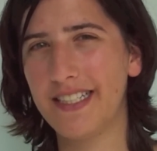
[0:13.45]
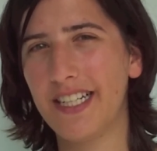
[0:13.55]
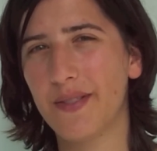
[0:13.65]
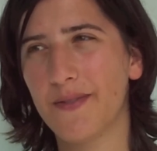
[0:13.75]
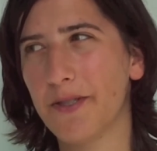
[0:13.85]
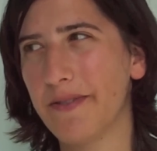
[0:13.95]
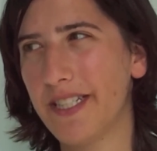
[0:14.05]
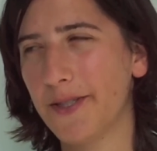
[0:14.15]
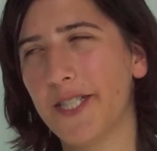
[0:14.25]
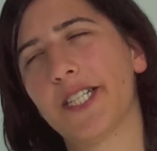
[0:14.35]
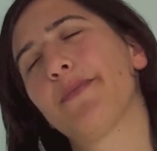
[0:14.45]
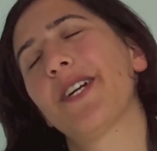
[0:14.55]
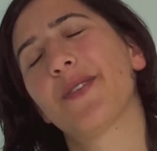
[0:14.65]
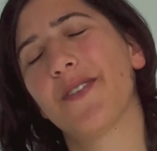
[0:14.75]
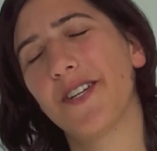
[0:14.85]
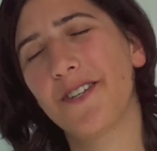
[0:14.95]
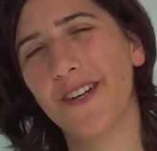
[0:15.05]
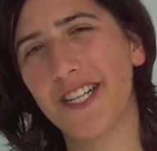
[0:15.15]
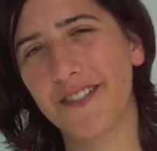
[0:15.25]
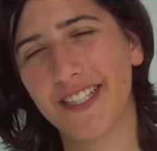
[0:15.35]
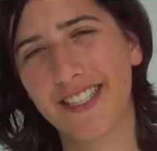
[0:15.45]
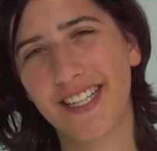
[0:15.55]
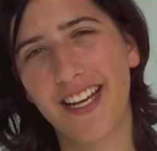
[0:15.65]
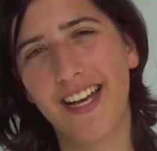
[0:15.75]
Stands for Research Experience for Undergraduates.